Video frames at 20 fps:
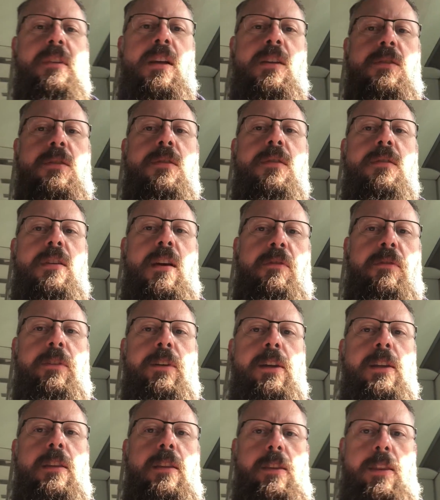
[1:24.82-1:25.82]
it's
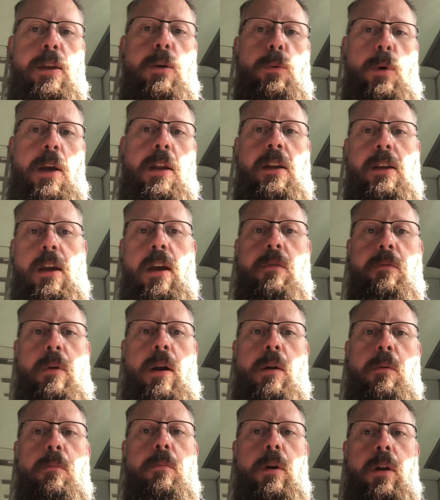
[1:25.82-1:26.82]
definitely the way to get
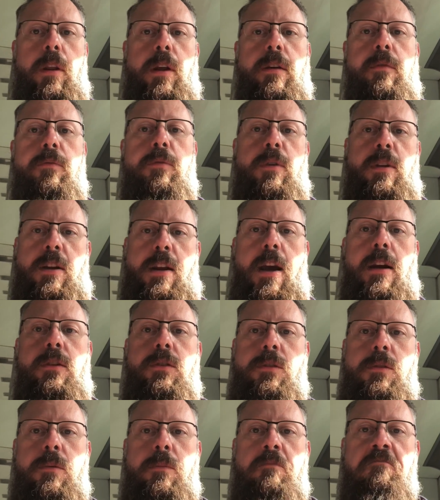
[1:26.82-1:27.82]
around Berlin for the
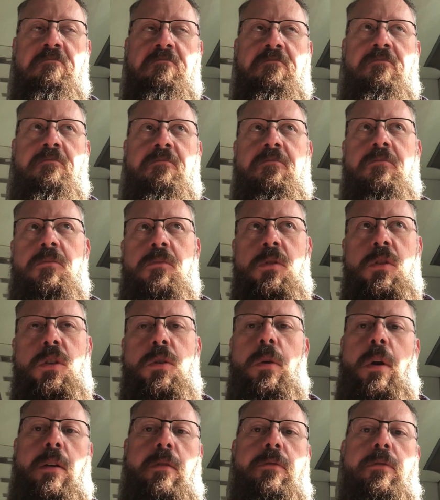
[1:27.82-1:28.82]
next
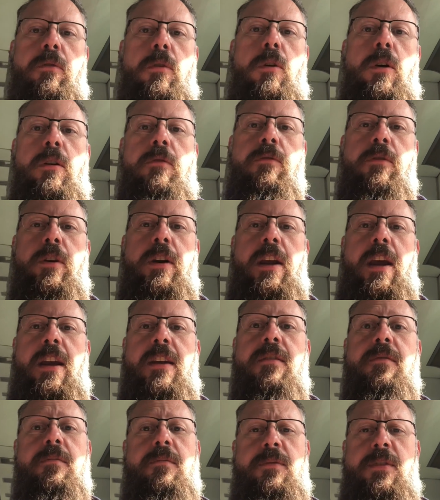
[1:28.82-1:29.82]
24,
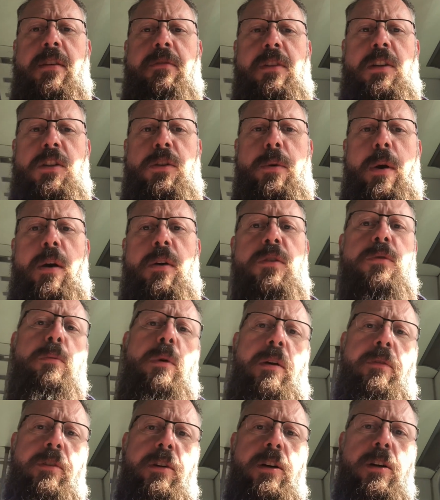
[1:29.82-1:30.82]
48, 72 hours,
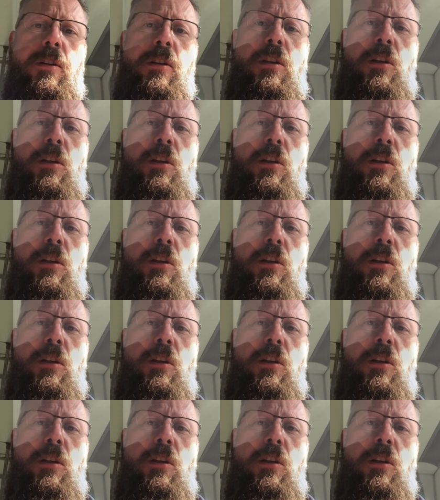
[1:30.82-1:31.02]
whatever